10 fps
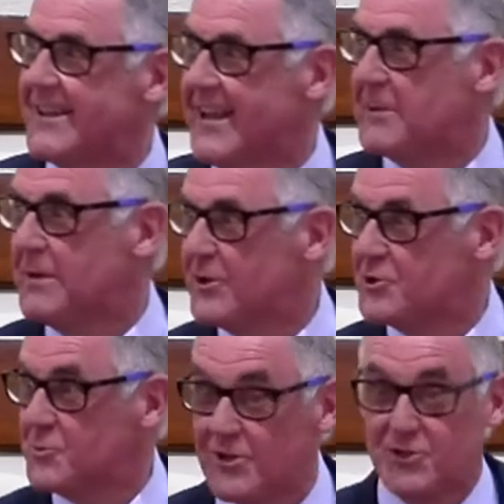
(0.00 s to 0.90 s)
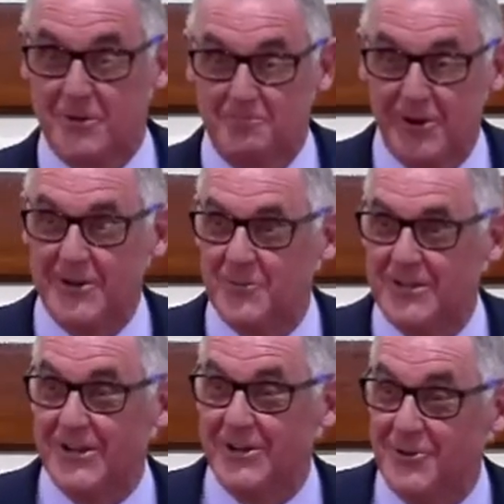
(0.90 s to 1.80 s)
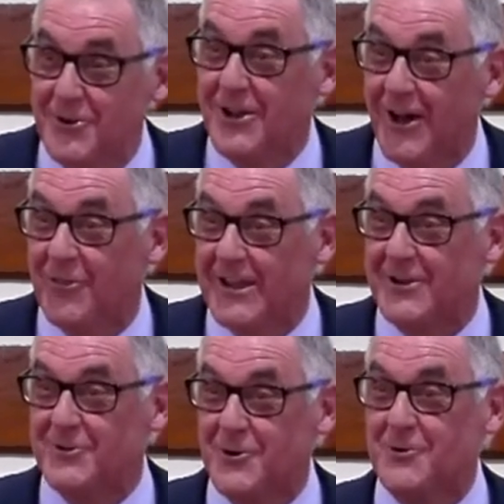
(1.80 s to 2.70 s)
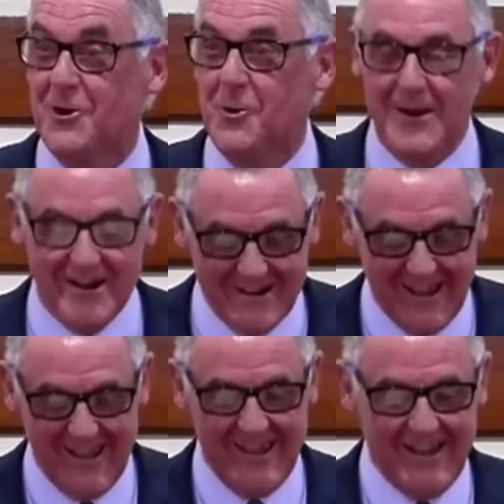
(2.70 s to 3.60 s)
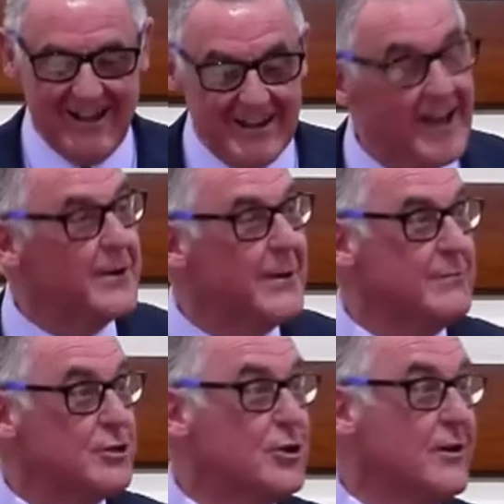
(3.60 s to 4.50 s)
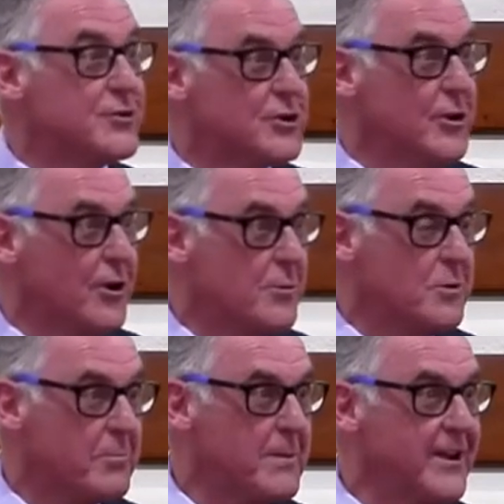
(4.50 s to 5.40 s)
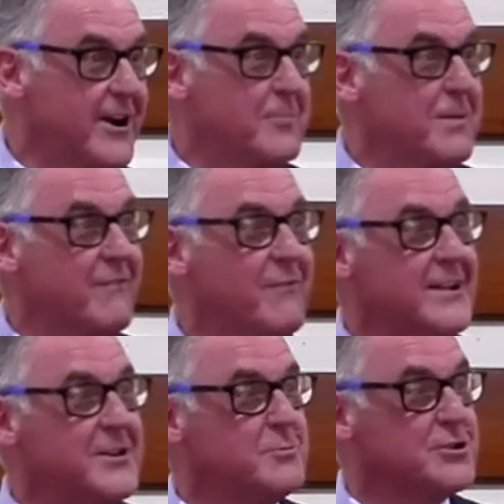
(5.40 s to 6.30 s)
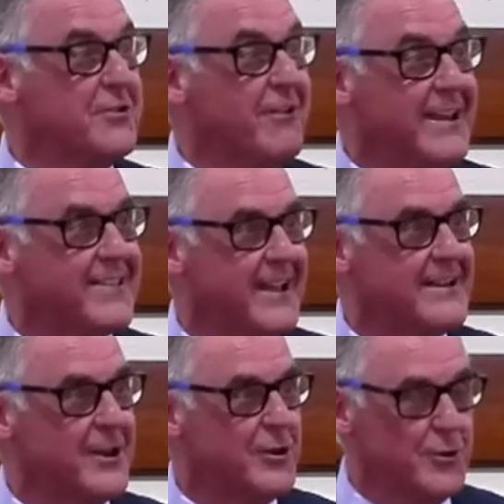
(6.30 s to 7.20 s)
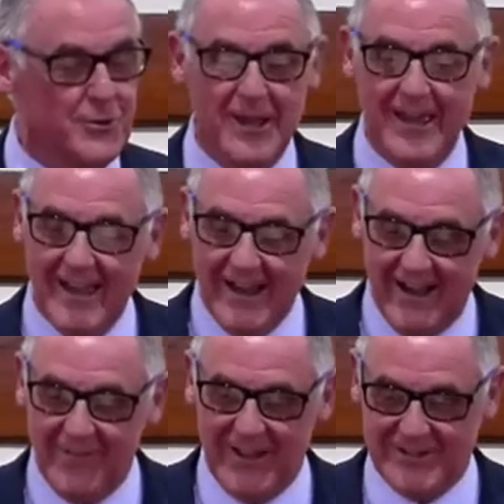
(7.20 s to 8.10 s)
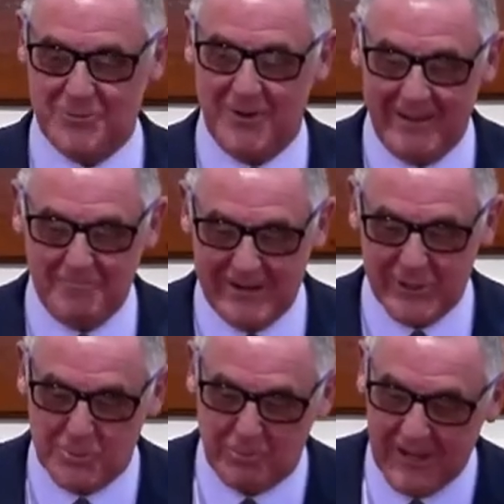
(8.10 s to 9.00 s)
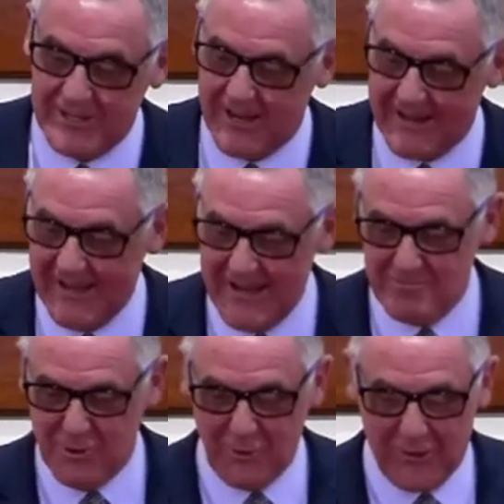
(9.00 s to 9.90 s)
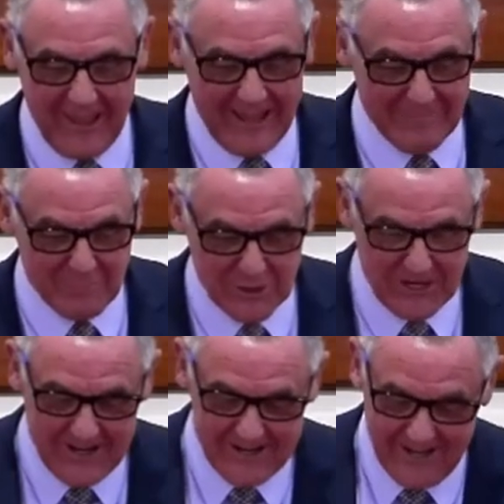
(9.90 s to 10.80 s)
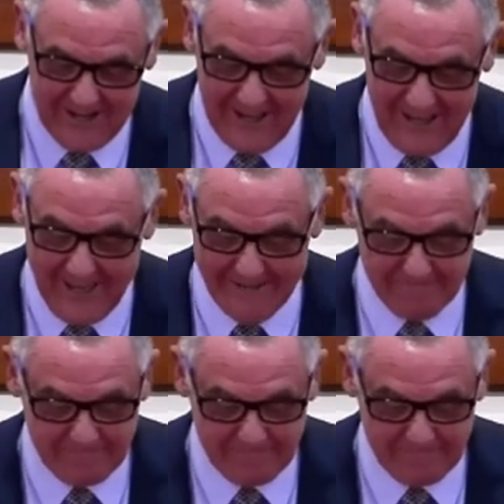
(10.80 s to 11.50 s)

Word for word: take because what's the point when you can do nothing and go nowhere? And anyway, I was off so long with my arm, I felt it was the right thing to do, and that's why Peter's preaching both times today.